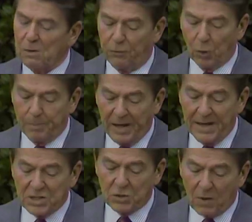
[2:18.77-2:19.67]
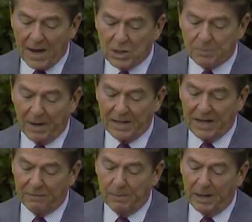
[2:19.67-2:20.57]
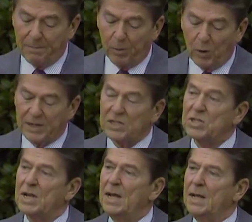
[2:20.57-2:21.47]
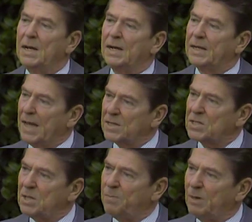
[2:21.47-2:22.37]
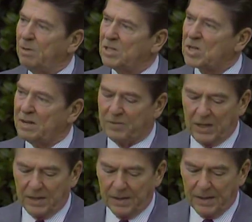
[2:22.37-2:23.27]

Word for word: forbidding strikes by government employees against the public safety.